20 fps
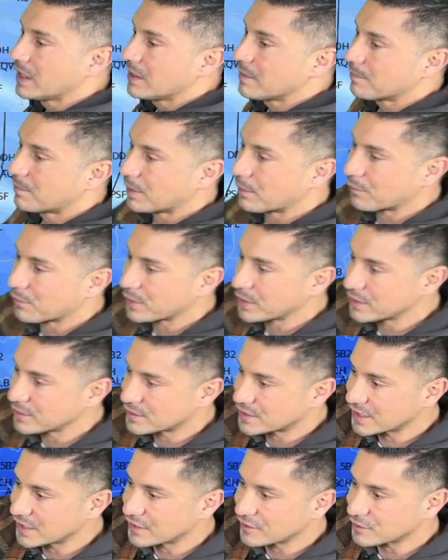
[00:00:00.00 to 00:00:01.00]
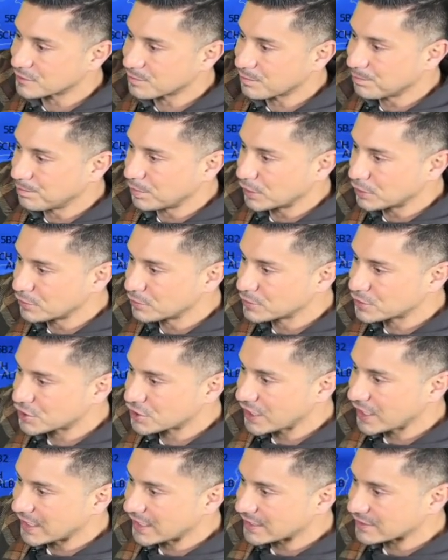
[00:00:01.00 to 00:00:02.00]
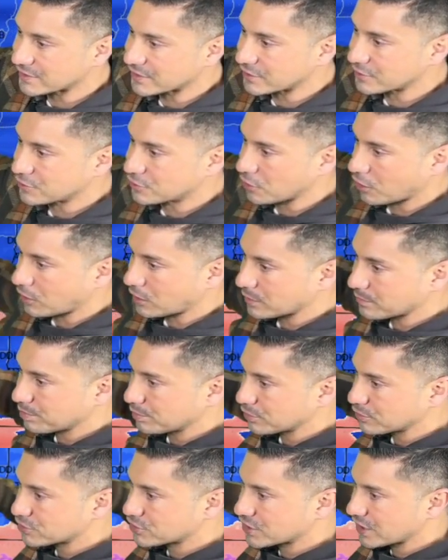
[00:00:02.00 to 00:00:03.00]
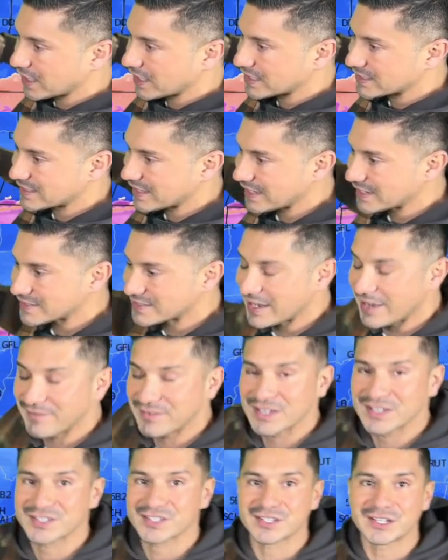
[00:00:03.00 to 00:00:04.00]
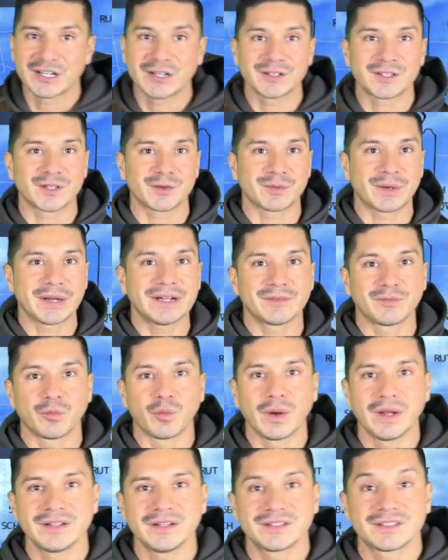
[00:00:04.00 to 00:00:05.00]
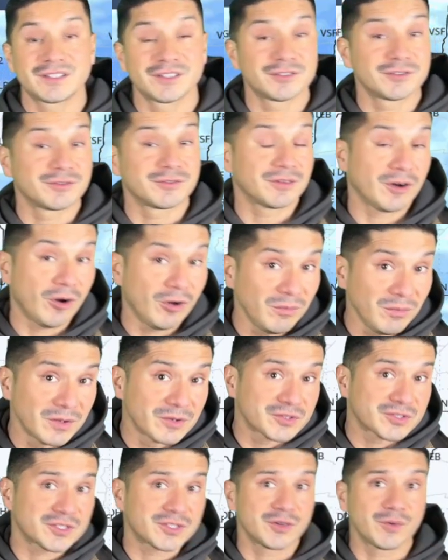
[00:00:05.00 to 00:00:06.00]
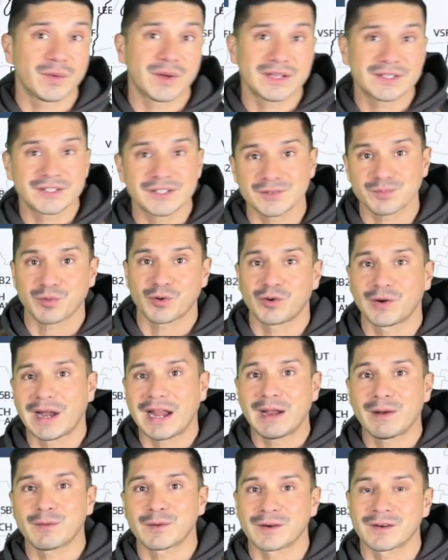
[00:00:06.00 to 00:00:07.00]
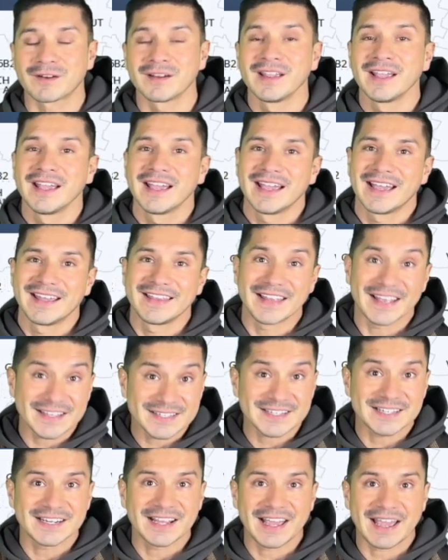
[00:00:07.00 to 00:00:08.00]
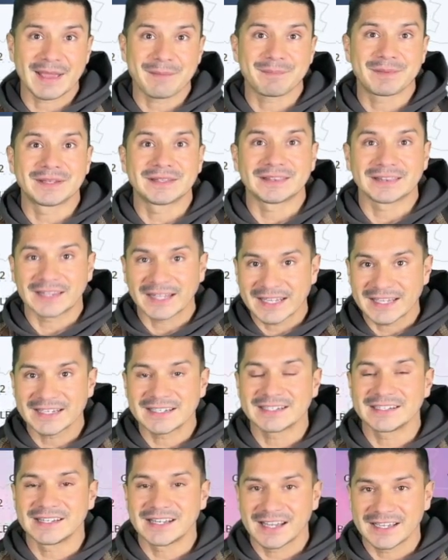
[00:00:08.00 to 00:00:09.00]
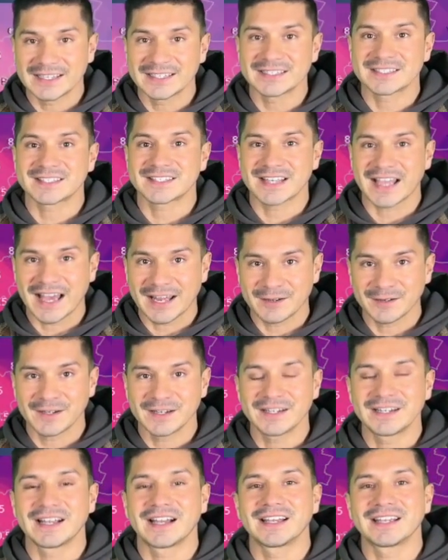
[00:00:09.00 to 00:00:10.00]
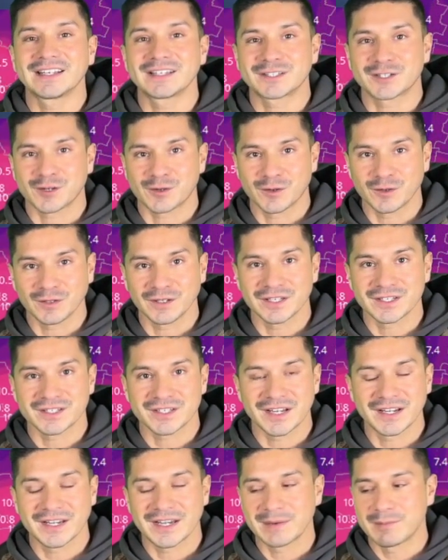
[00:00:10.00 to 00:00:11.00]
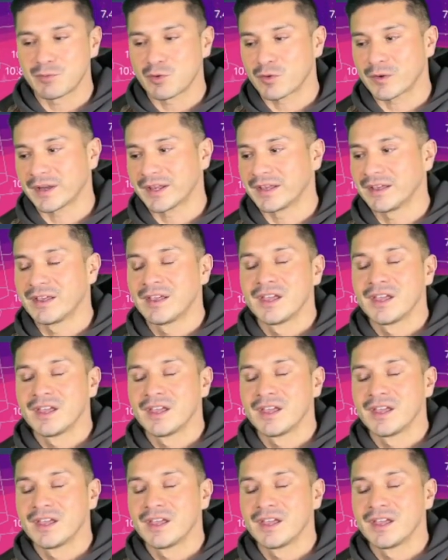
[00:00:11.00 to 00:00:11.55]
but where you see those blue shadings, the dark blue shadings, that is heavy snow at the rate of 1 to almost 2 inches per hour, and that's going to happen late night, Saturday night into early Sunday morning.